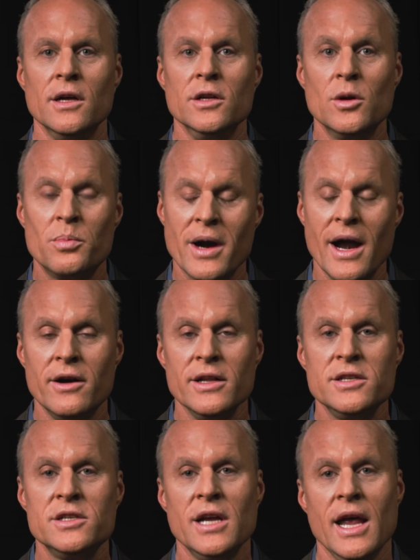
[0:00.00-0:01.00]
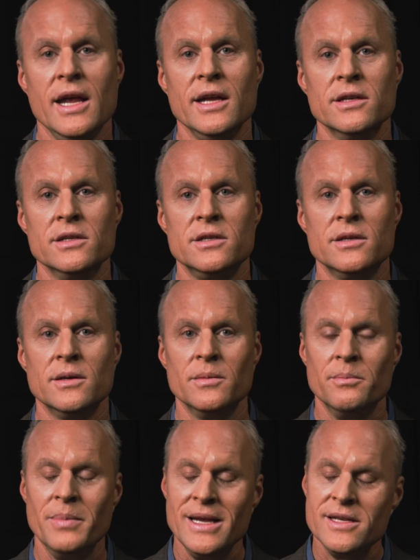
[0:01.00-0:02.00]
Your priorities change
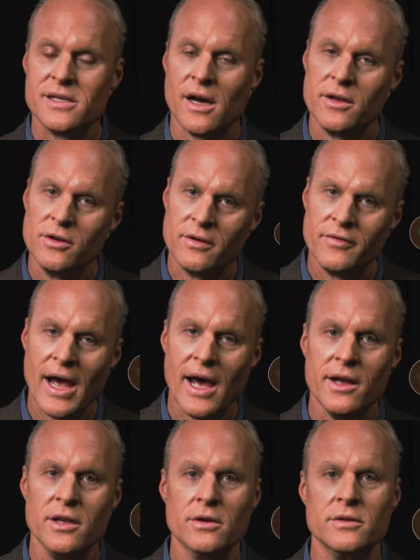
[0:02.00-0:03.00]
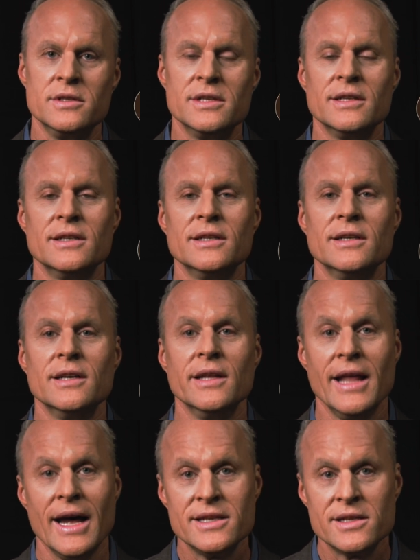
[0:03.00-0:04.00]
based on your values.
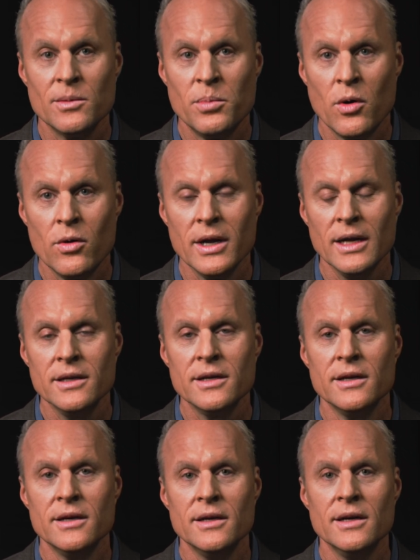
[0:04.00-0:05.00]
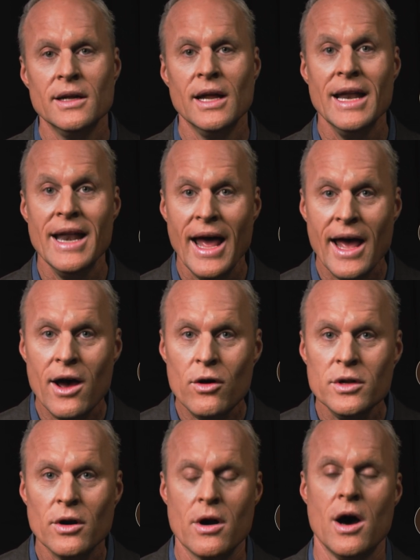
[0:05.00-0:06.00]
That's the point. Now
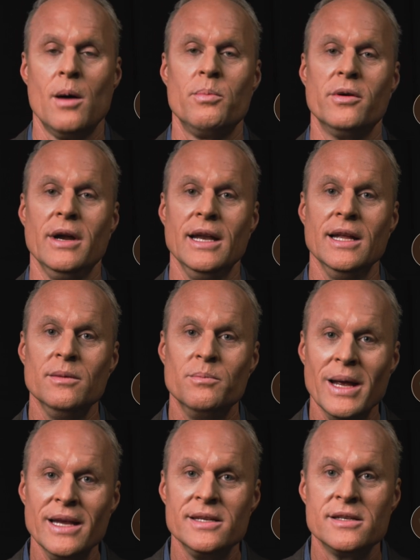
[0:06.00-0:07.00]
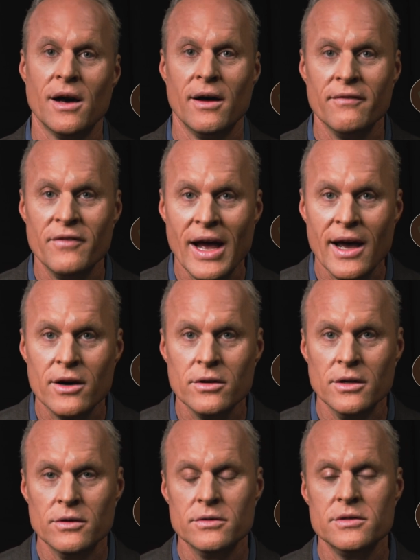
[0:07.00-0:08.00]
you're operating based on
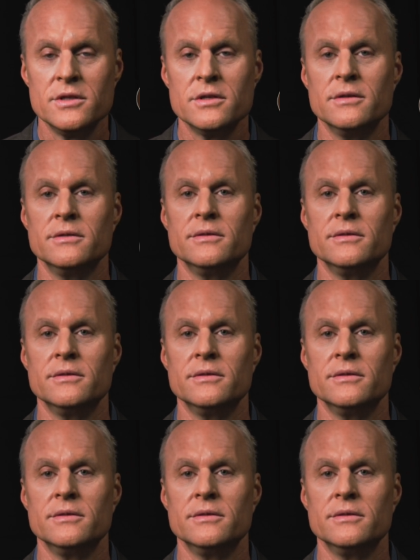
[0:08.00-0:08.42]
values.